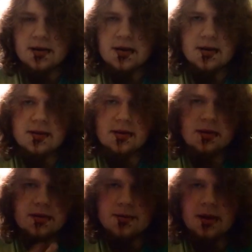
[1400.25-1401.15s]
They just took the
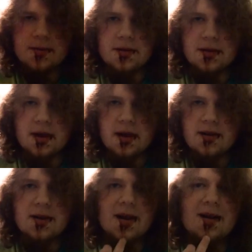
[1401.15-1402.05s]
little baby tooth
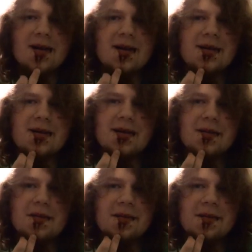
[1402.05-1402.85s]
out. This is going to leave